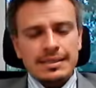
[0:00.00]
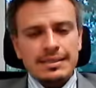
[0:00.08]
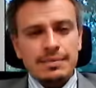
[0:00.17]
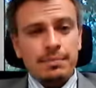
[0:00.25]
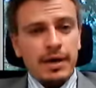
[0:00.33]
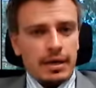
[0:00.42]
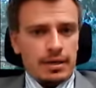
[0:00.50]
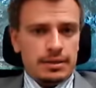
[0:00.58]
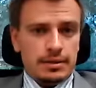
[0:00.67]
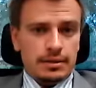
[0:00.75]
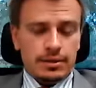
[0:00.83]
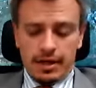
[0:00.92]
it's a bad
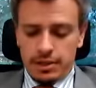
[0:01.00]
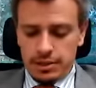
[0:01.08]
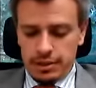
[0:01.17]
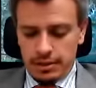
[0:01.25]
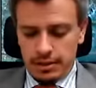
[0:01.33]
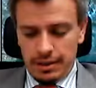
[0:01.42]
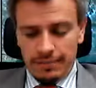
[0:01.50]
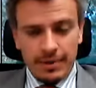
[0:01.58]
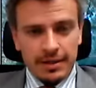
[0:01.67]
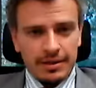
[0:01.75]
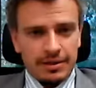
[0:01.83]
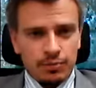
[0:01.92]
idea, actually. I
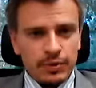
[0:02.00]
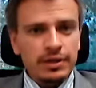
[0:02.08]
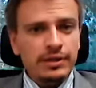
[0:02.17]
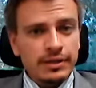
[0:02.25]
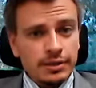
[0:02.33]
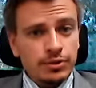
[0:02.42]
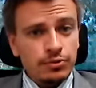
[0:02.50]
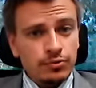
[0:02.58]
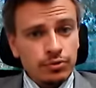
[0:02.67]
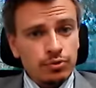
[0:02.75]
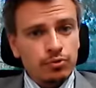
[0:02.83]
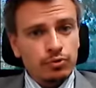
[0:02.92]
mean, it will lead
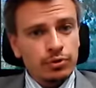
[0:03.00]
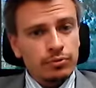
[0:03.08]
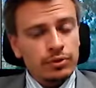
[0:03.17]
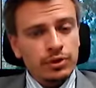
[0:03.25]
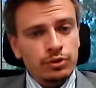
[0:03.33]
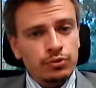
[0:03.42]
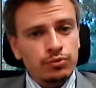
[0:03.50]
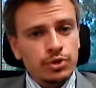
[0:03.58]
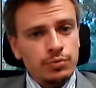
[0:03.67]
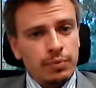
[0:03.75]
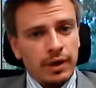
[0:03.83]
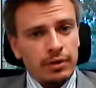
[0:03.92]
to a new
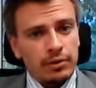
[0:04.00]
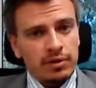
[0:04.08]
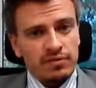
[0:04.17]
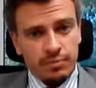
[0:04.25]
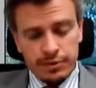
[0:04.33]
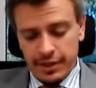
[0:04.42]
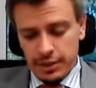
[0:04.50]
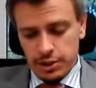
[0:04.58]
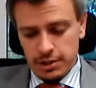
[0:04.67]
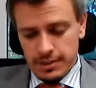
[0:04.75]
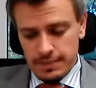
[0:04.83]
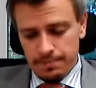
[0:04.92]
spiral of
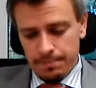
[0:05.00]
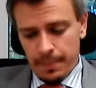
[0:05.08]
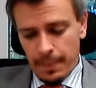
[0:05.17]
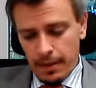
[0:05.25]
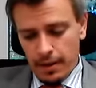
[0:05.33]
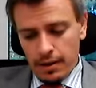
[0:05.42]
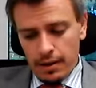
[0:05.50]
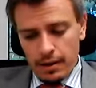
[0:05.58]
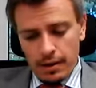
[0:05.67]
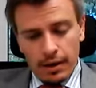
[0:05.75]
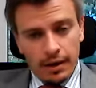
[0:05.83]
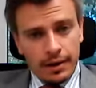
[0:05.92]
protectionism.
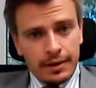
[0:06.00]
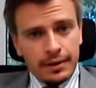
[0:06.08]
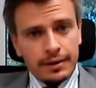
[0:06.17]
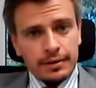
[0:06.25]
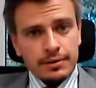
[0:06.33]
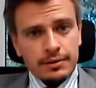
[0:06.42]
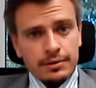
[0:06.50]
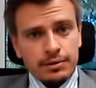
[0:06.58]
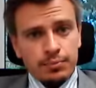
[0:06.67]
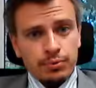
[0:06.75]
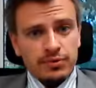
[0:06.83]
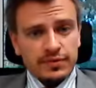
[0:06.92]
And
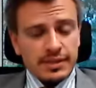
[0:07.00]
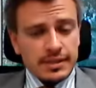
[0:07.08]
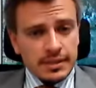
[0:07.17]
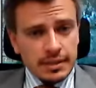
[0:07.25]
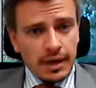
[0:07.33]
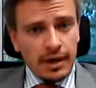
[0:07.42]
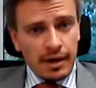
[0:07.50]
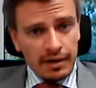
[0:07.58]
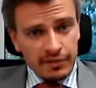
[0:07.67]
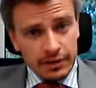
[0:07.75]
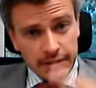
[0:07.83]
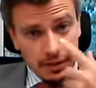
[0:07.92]
to prove this, I
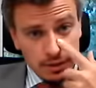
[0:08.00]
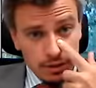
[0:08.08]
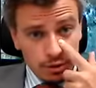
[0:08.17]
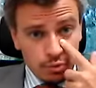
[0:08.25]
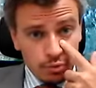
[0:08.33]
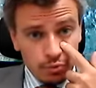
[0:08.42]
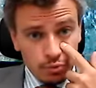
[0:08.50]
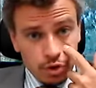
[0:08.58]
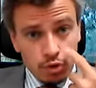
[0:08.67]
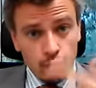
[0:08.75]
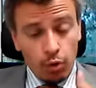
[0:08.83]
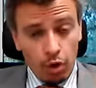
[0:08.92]
have conducted two
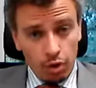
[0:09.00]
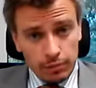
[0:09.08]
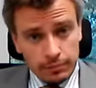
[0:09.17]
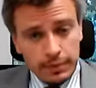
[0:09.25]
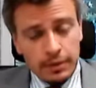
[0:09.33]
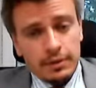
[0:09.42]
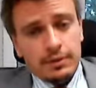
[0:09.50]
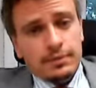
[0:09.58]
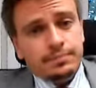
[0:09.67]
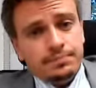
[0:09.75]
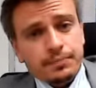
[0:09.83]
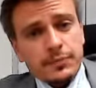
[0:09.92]
small
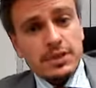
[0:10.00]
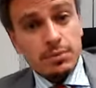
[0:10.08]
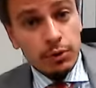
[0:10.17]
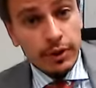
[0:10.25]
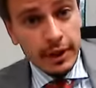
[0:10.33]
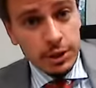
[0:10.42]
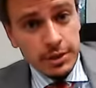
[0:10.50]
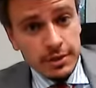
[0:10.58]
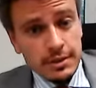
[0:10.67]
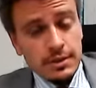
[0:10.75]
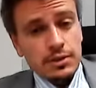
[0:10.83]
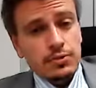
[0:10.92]

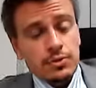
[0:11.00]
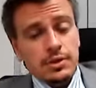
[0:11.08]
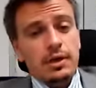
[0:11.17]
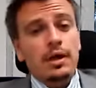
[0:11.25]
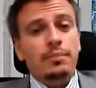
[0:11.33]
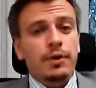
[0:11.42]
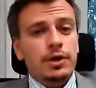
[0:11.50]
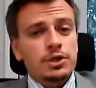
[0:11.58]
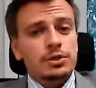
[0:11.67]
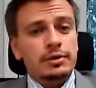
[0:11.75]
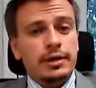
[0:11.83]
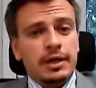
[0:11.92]
simulations using a
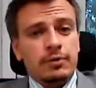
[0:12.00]
partial